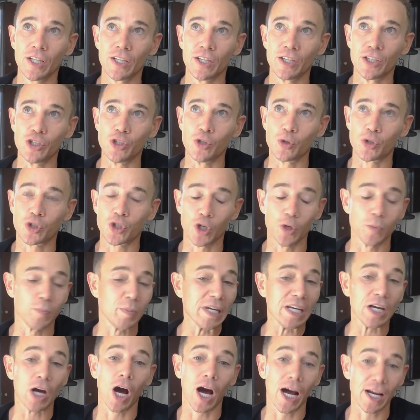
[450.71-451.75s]
you should
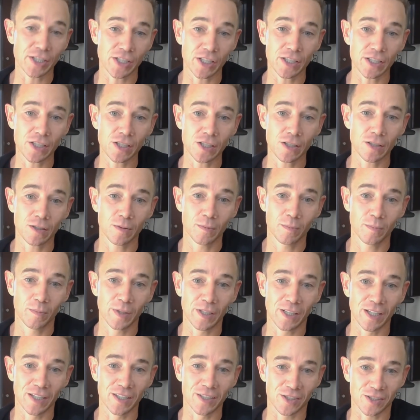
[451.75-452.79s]
be cautious
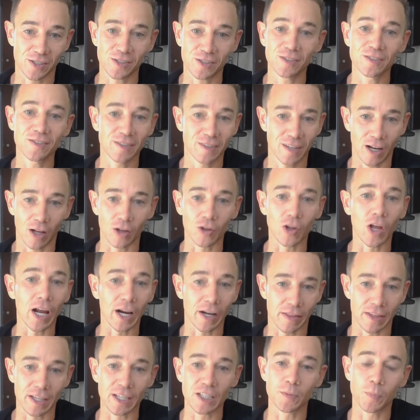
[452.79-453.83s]
because a lot
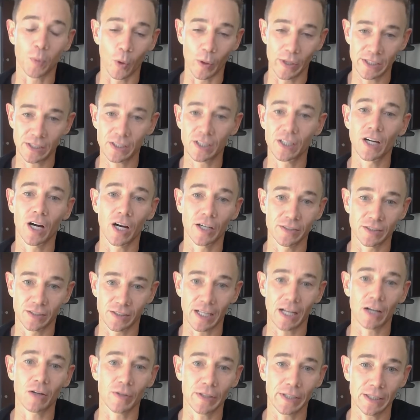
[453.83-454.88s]
of things point to
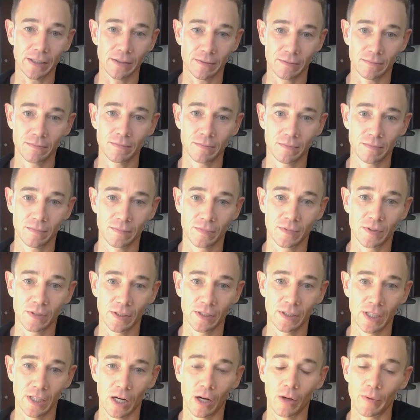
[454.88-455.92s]
unsettling
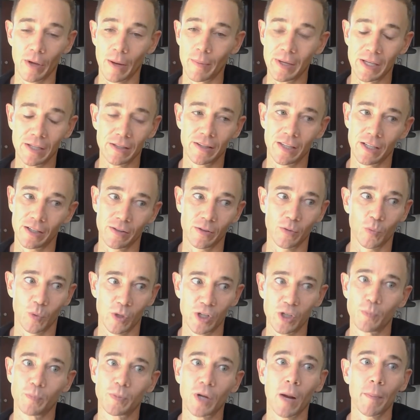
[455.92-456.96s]
you know, I mean,
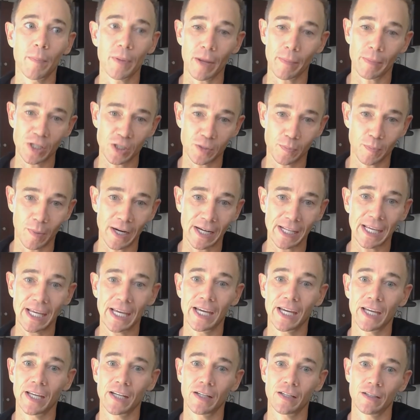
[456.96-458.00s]
when you dump that much money
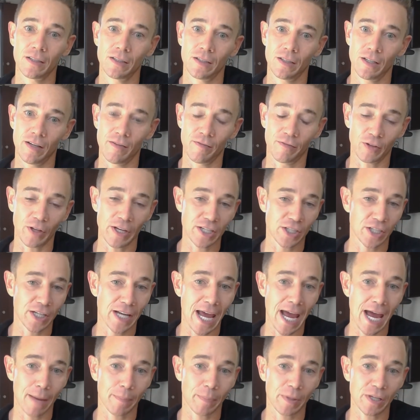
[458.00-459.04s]
in, inflation
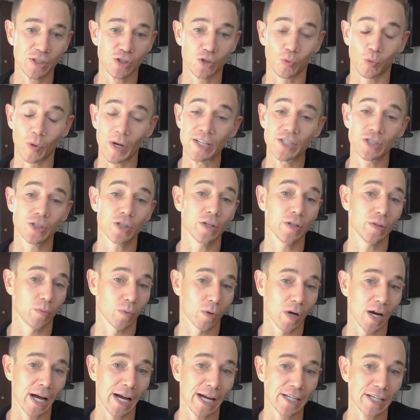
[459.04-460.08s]
happens, rates could
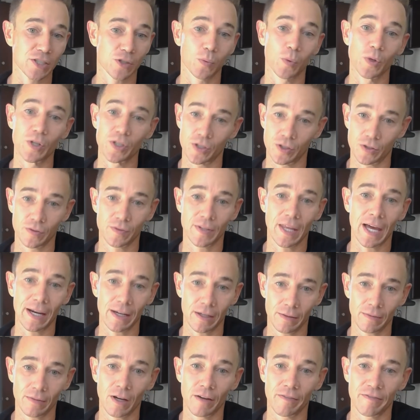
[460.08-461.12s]
rise, which that